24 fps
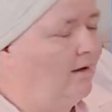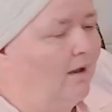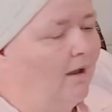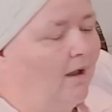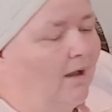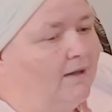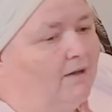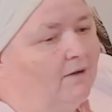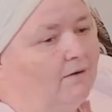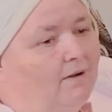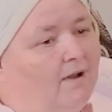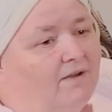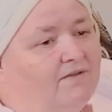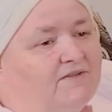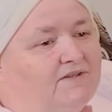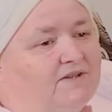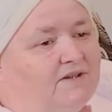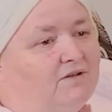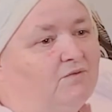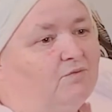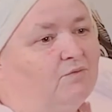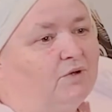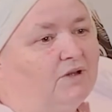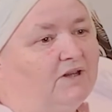I know I've
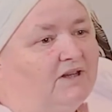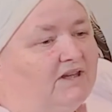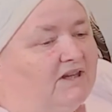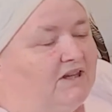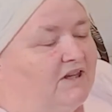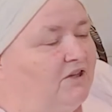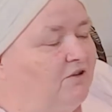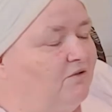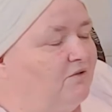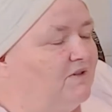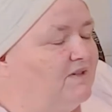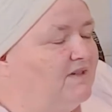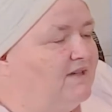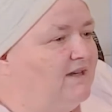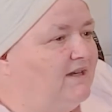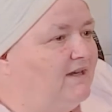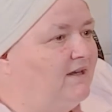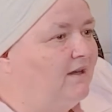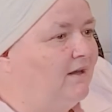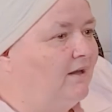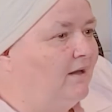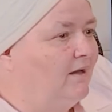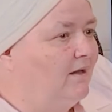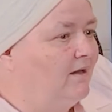seen really
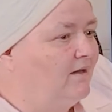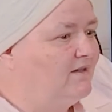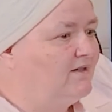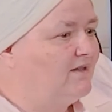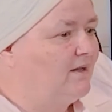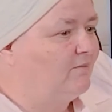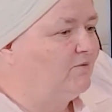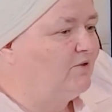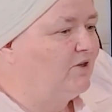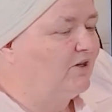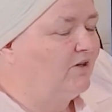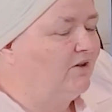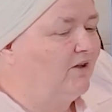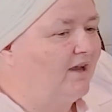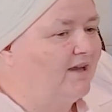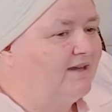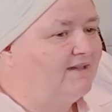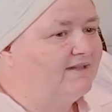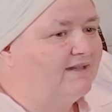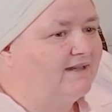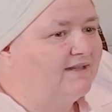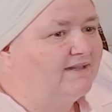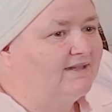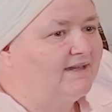cutesy subject
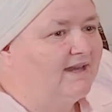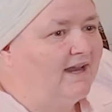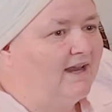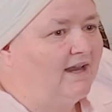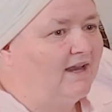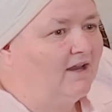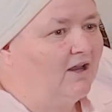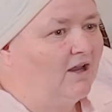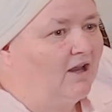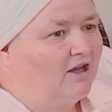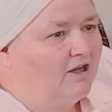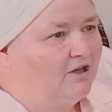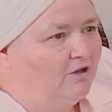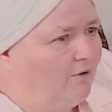lines that say,